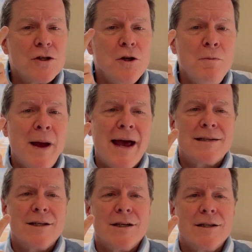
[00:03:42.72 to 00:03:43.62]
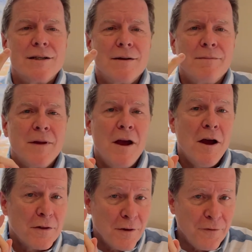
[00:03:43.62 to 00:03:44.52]
two passages.
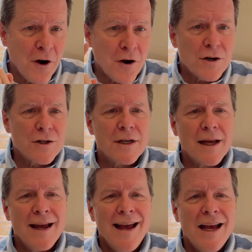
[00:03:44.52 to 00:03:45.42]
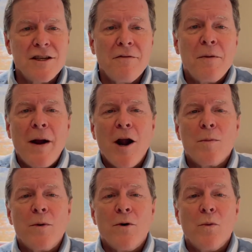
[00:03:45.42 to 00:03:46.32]
The first is of the
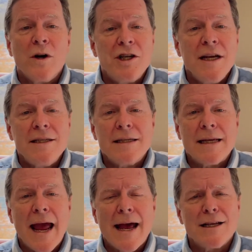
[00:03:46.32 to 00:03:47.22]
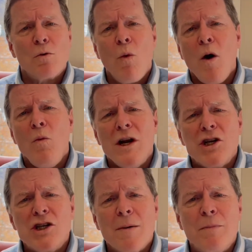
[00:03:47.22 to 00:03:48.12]
parable where Jesus asks, What would a
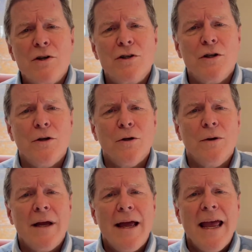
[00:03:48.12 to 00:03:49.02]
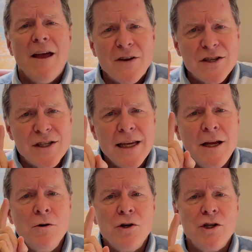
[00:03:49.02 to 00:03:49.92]
shepherd do if a
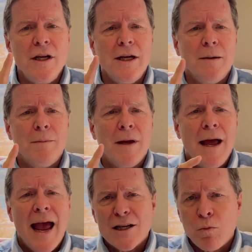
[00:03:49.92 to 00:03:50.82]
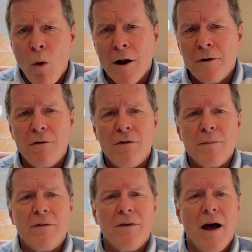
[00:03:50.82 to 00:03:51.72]
single sheep has wandered
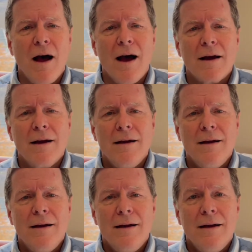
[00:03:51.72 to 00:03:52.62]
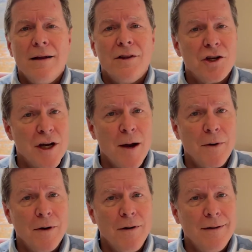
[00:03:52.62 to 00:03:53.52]
from the flock? The
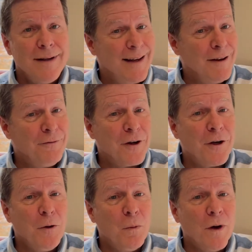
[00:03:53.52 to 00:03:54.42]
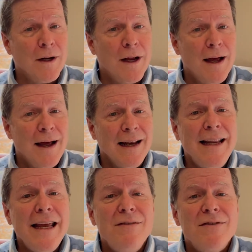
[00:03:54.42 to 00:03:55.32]
shepherd, if a good one,
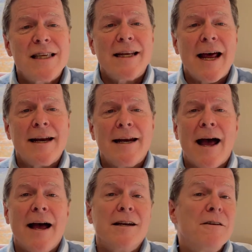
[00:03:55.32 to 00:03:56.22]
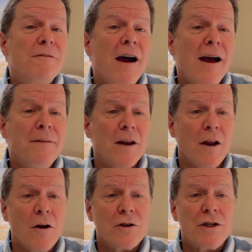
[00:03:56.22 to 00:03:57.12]
leaves the 99 to find the
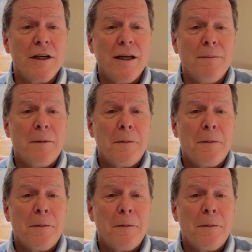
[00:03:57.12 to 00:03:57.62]
lost sheep.